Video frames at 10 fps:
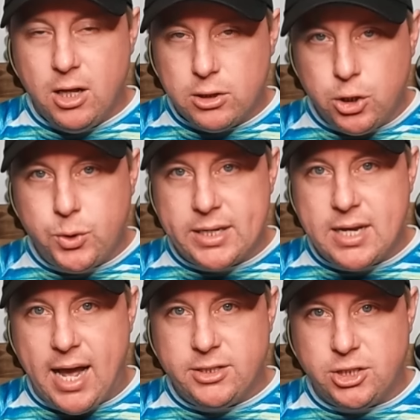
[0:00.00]
Luka
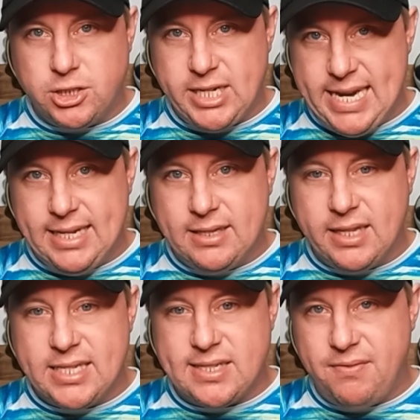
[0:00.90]
Doncic, he
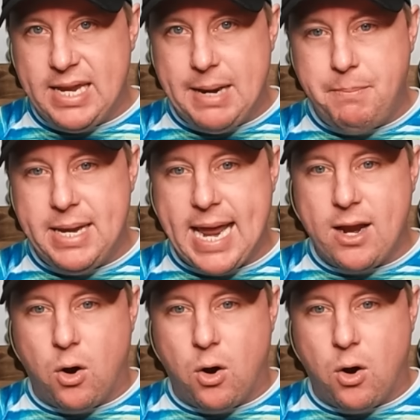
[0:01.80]
enlists in the NBA